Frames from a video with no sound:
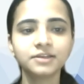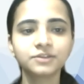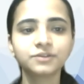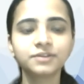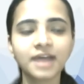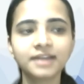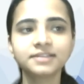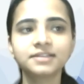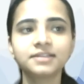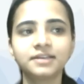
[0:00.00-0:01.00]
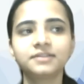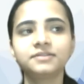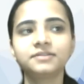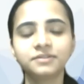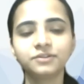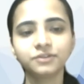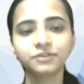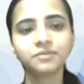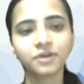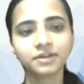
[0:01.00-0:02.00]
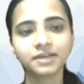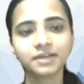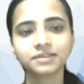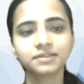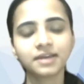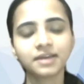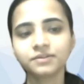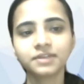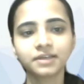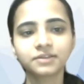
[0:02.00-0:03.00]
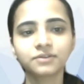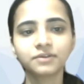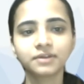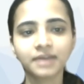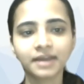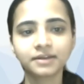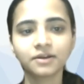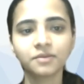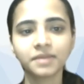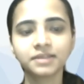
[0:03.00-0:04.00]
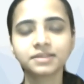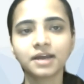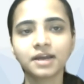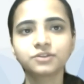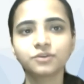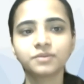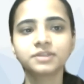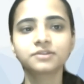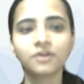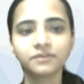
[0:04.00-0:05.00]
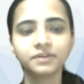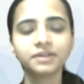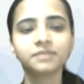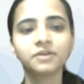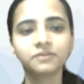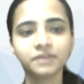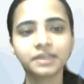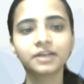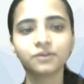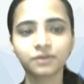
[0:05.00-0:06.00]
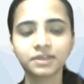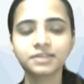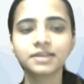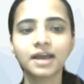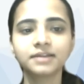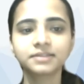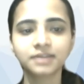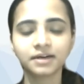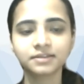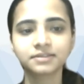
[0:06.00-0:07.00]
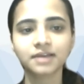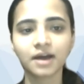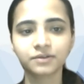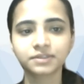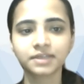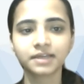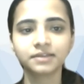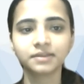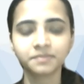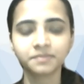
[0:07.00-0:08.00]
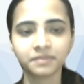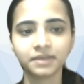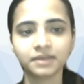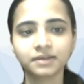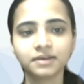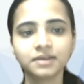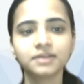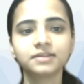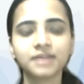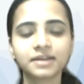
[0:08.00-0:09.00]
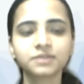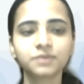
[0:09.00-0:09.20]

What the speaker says: So that is the thing. Due to the modernization, I don't think so. Right now, men are so much confident about wearing lungis and skirts outside in public. That is